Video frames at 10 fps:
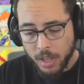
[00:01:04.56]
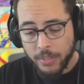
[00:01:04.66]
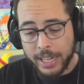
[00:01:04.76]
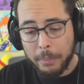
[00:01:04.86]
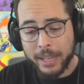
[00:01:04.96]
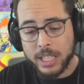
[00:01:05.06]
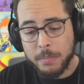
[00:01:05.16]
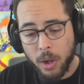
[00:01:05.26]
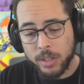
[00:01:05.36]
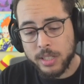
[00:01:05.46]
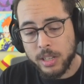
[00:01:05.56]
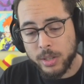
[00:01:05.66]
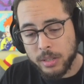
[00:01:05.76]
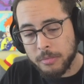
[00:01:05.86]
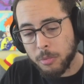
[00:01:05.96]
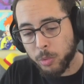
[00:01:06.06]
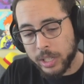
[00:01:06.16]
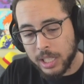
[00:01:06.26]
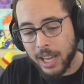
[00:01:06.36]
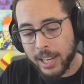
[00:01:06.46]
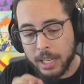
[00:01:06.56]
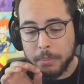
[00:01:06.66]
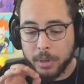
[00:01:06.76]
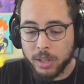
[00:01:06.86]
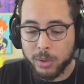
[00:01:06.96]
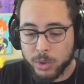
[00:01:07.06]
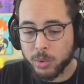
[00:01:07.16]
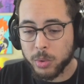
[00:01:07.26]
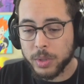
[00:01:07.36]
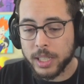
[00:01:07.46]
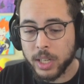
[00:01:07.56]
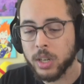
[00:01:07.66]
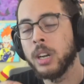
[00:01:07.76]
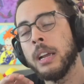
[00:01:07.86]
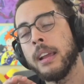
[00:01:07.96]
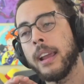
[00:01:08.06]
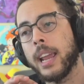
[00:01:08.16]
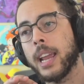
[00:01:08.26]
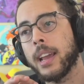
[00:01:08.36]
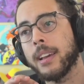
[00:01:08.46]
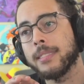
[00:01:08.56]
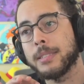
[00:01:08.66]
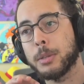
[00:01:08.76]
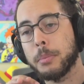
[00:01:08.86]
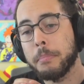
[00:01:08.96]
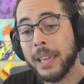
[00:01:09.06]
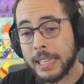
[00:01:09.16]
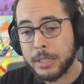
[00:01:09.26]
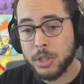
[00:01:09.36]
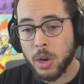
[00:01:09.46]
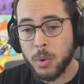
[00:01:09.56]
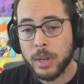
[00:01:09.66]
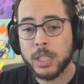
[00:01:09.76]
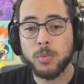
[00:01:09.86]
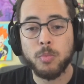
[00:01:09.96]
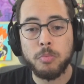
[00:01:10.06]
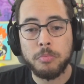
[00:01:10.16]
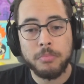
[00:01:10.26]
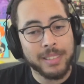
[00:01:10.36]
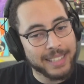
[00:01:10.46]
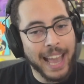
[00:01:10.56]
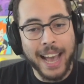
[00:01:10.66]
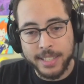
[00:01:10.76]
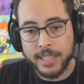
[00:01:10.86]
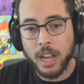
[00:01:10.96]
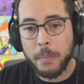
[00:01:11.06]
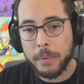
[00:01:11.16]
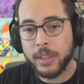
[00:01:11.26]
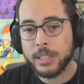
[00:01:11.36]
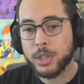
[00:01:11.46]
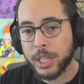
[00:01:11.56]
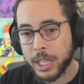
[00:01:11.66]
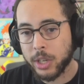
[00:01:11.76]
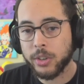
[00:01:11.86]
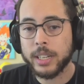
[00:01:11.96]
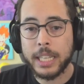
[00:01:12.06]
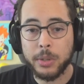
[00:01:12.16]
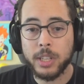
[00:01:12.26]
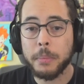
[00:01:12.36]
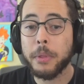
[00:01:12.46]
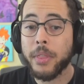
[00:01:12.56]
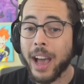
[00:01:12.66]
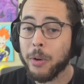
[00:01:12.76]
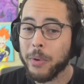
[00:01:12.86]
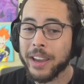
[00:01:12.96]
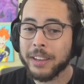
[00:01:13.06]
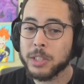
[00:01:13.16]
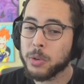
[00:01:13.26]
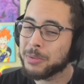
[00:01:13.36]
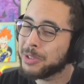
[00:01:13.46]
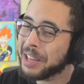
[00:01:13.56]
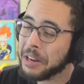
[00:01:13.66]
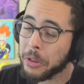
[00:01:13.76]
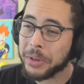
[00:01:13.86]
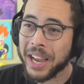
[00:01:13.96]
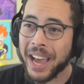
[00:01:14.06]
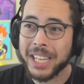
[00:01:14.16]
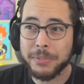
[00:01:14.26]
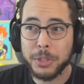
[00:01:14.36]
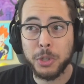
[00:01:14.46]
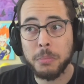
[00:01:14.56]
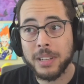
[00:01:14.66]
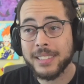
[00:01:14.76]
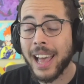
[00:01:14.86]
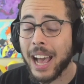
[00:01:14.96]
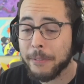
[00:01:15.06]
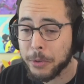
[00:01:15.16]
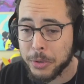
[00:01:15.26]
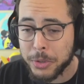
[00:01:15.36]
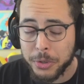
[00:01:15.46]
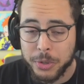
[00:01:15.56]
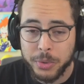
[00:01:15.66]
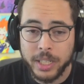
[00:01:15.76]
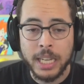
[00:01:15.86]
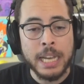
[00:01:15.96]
I need to make a small incision, realign it, put a little screw in there, and make it so it's casted up and then secure and healed up in that way. So another cast for two months after the surgery.